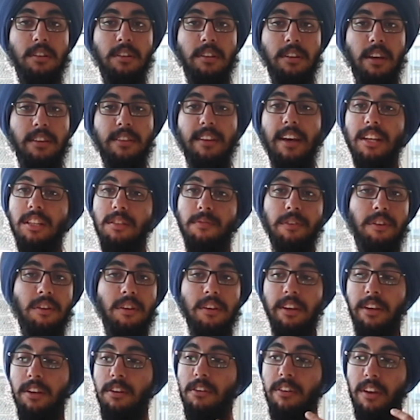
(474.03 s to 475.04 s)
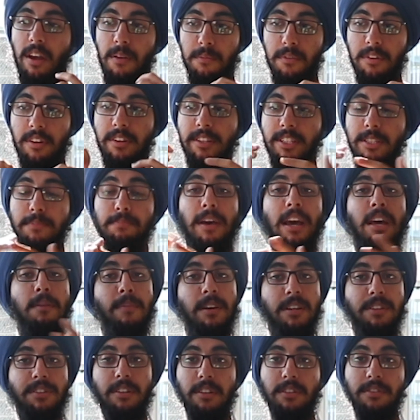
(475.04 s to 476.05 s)
Mm -hmm. That's why you're like, okay, I'm going to expand
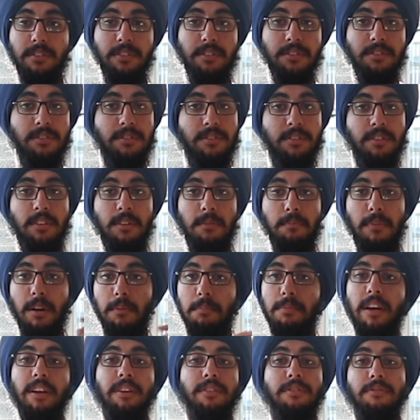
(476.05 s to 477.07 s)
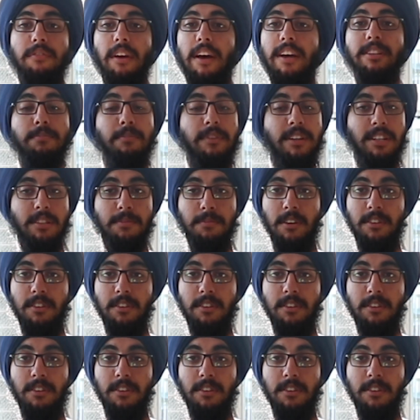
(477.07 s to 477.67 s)
my chances by applying to as many as